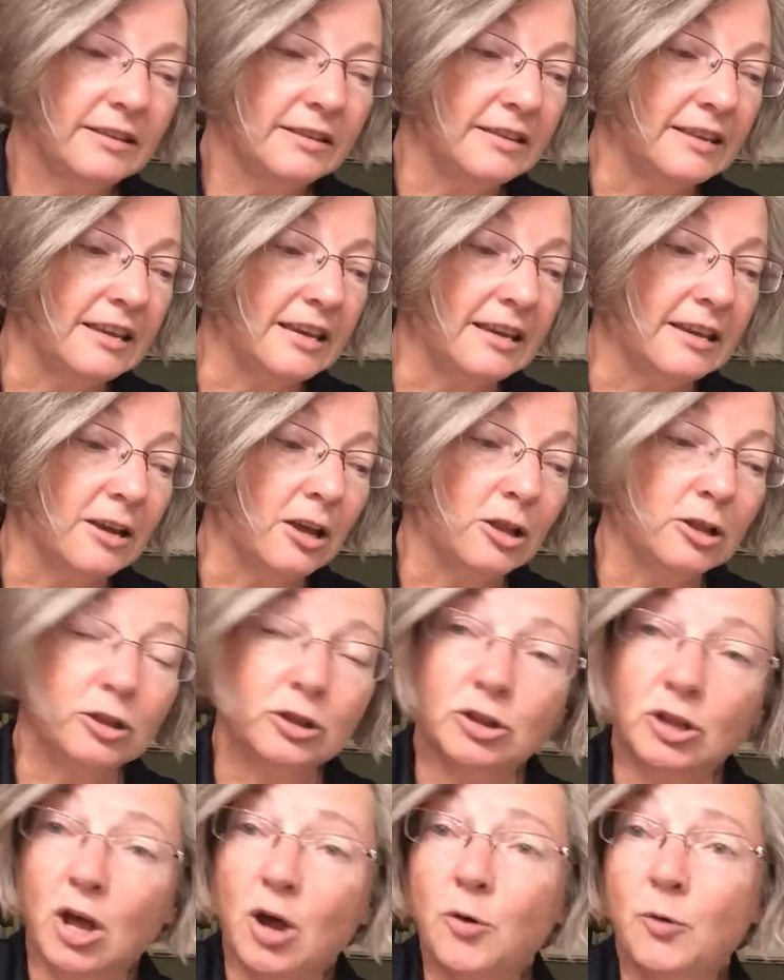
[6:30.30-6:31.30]
the
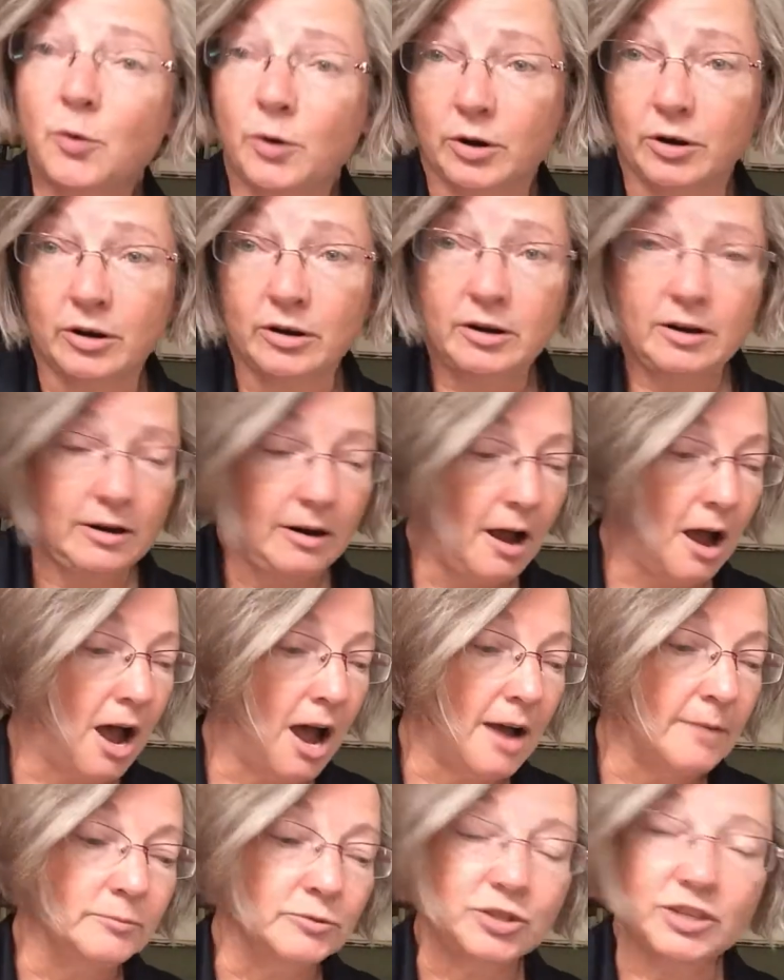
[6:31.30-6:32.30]
lower
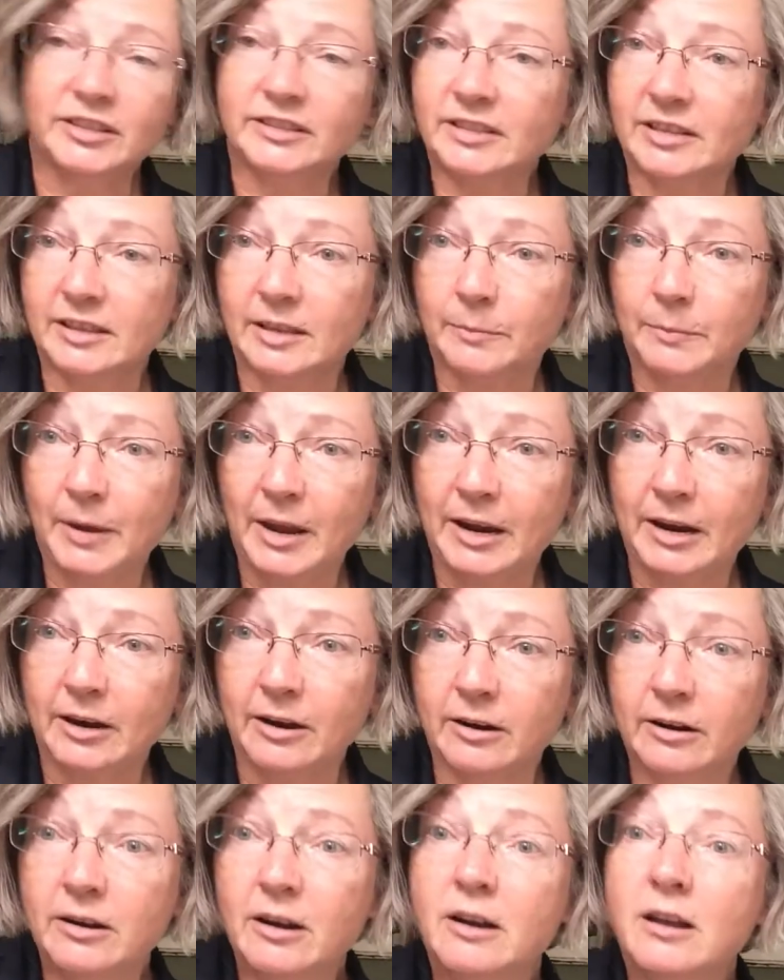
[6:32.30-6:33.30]
object in the
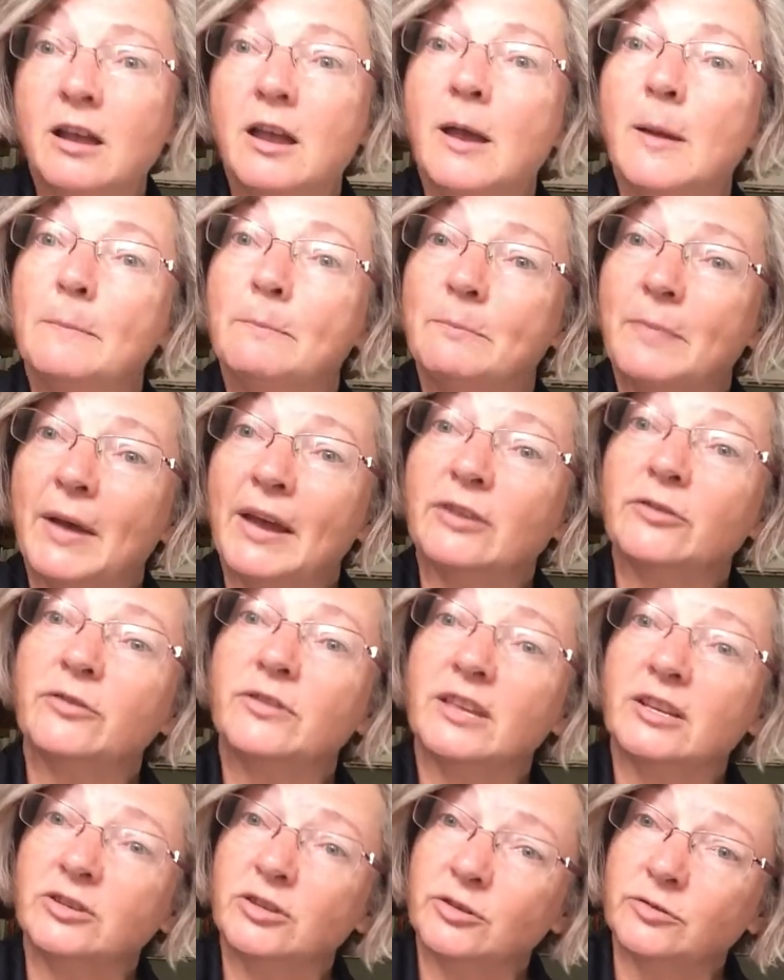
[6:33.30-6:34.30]
pair better
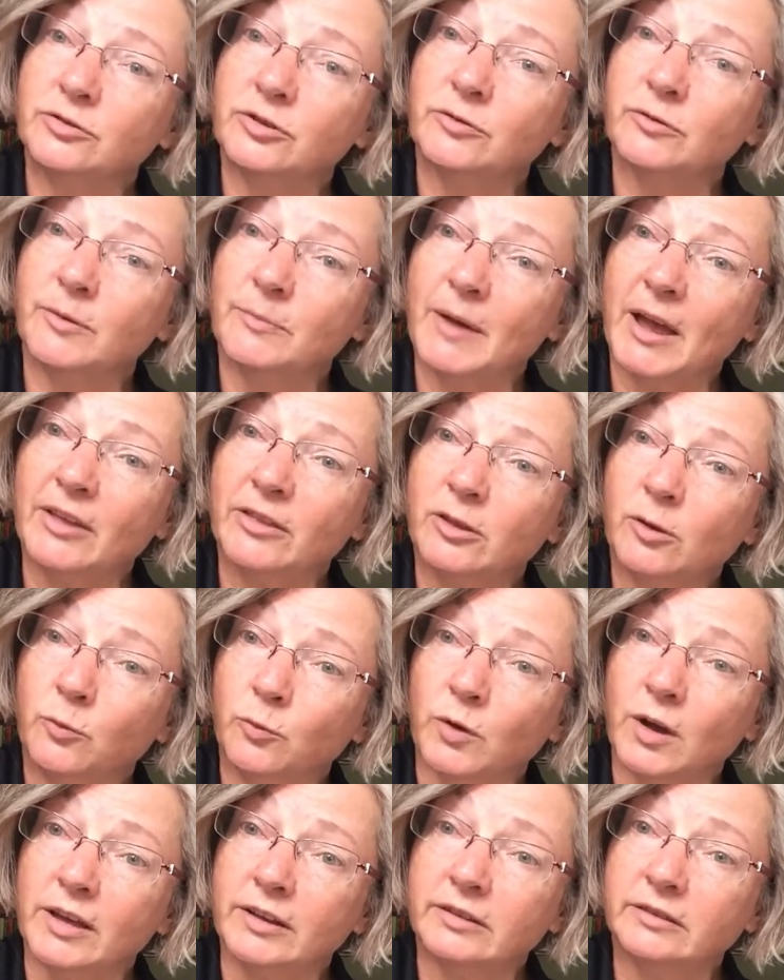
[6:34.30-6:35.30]
than you do about the
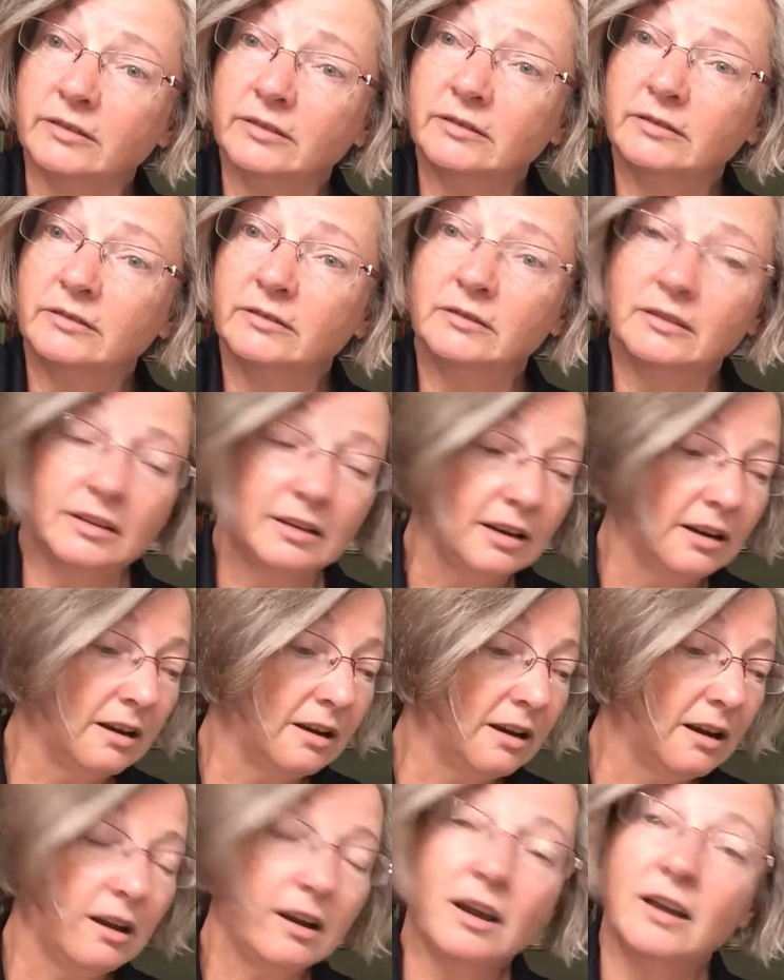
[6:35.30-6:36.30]
one
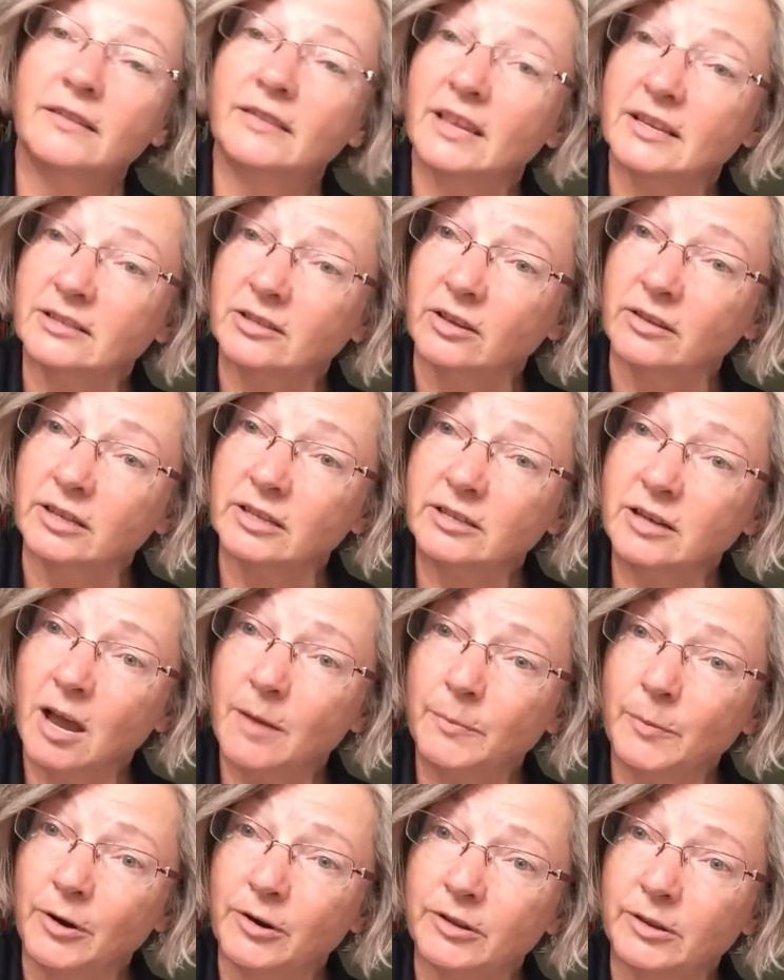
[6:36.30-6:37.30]
that's on the
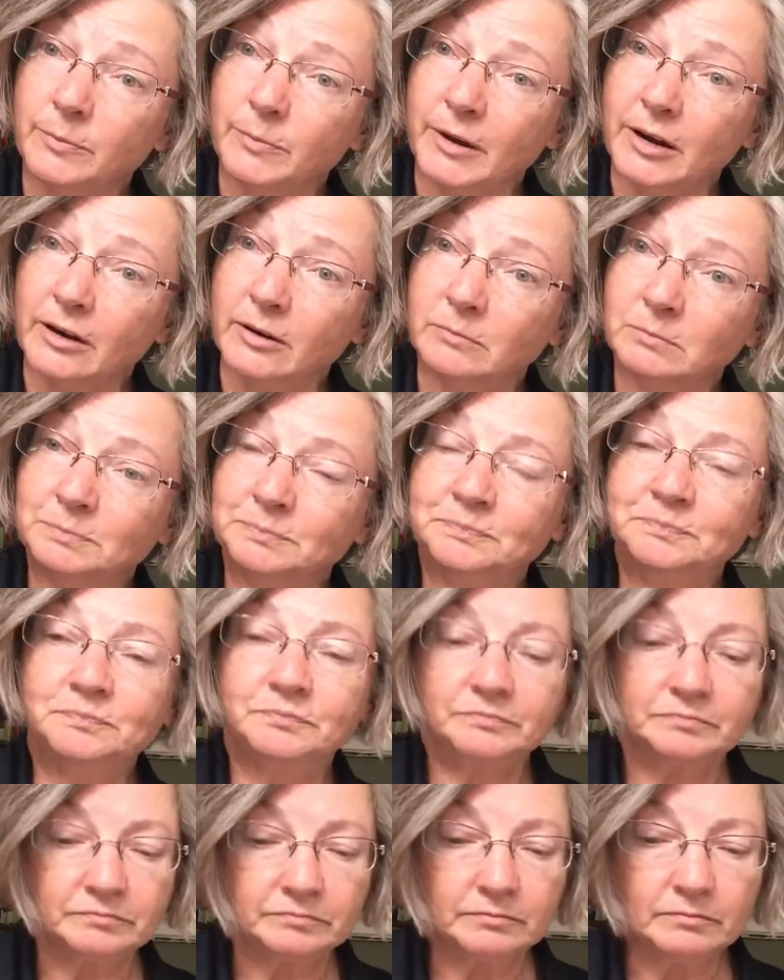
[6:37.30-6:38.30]
top part of the pair.
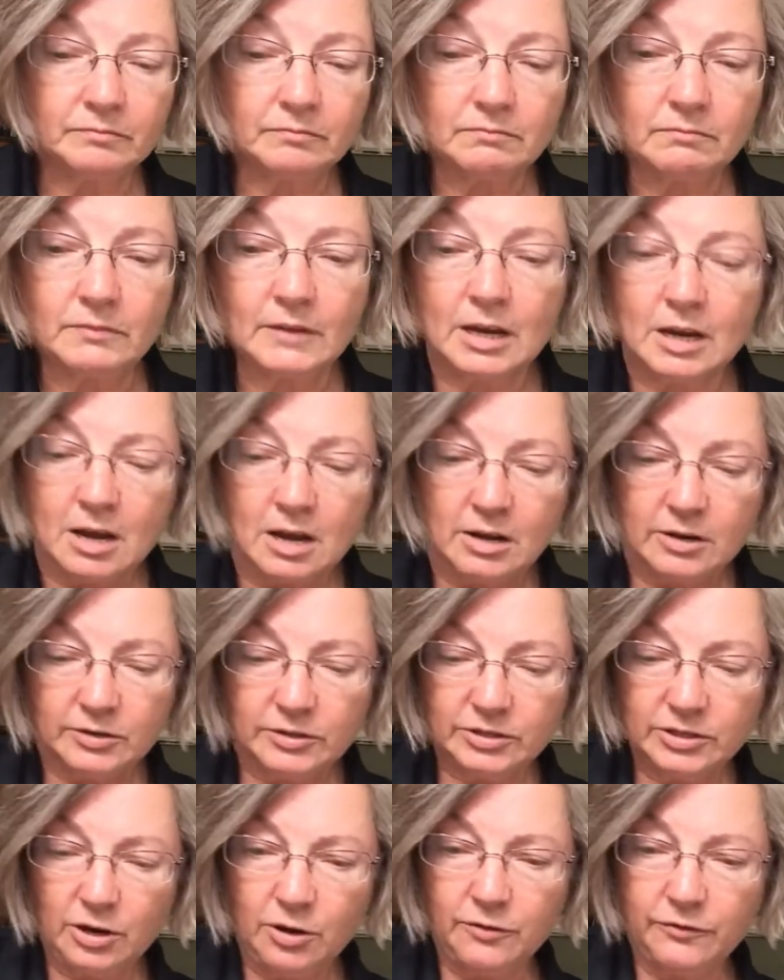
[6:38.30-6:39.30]

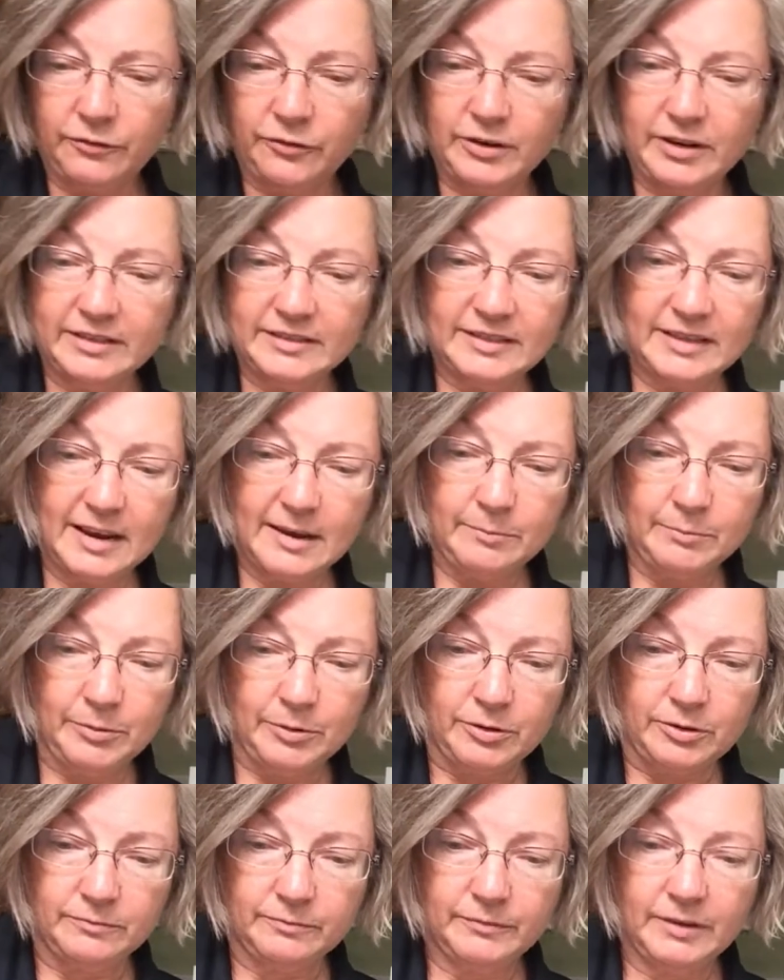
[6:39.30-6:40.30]
So for
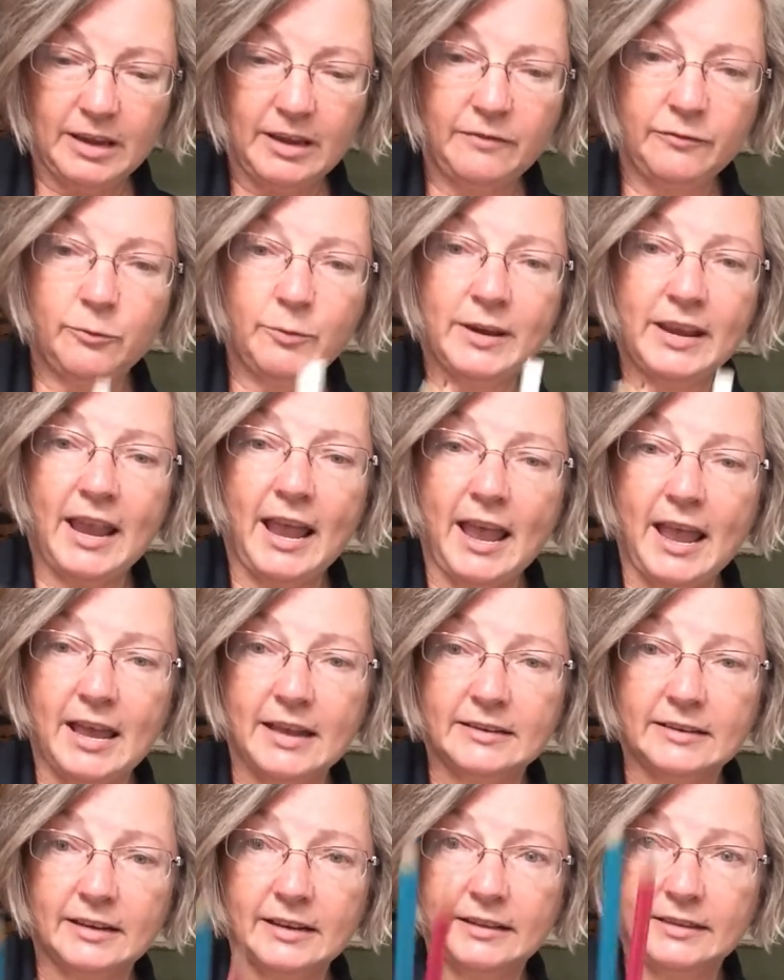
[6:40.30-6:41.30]
example, if we
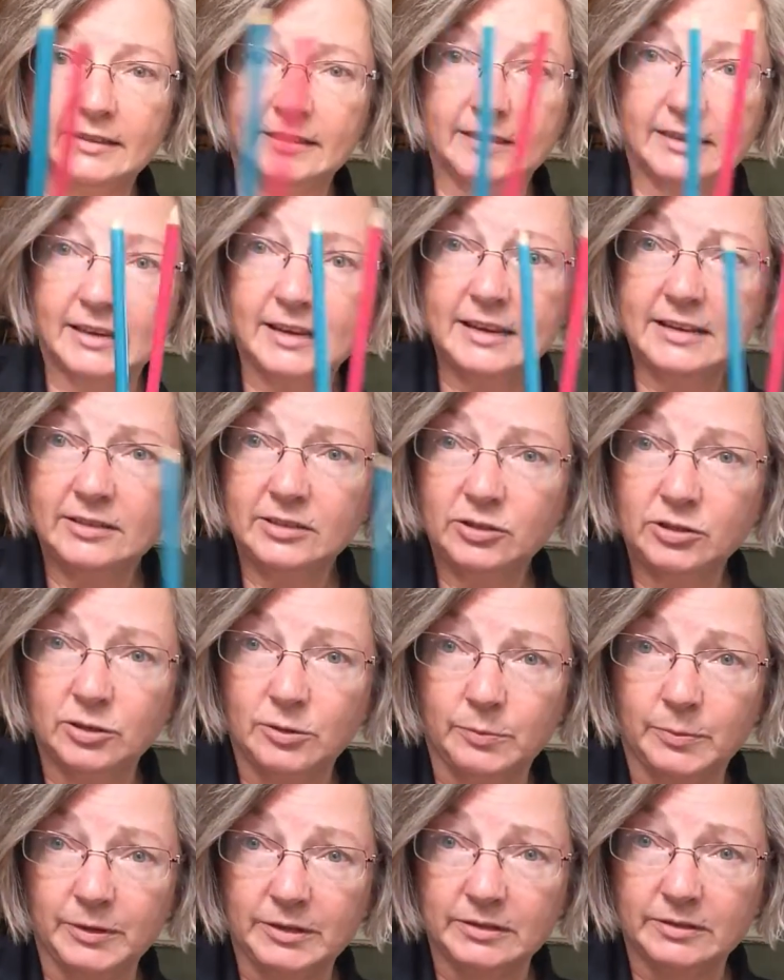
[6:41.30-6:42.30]
had these
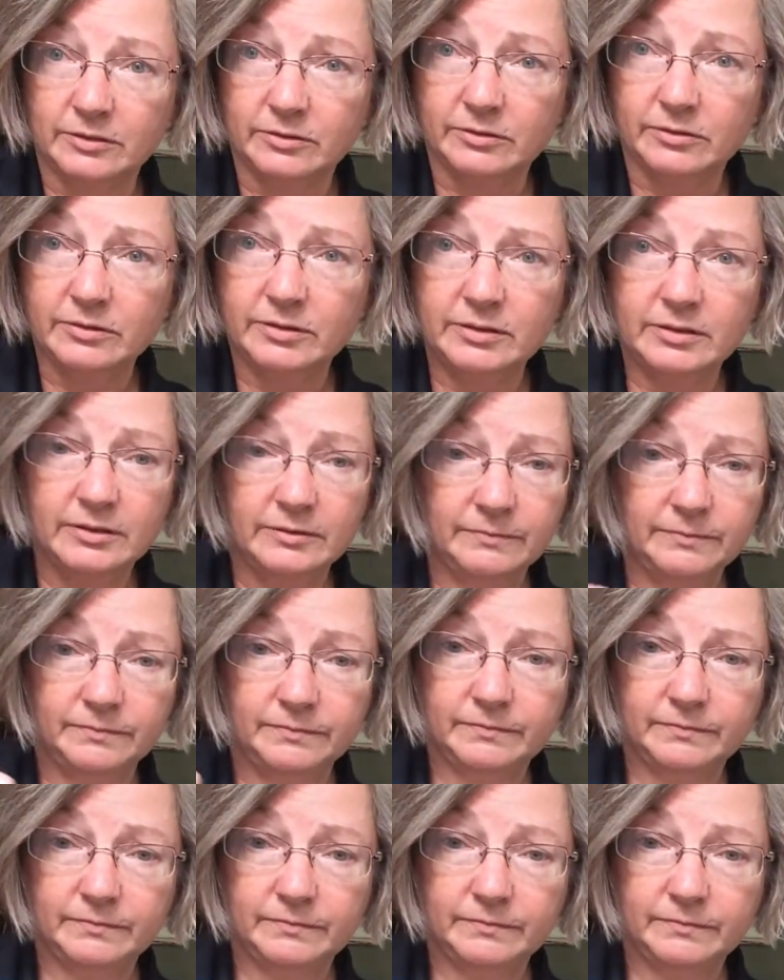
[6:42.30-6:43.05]
two pencils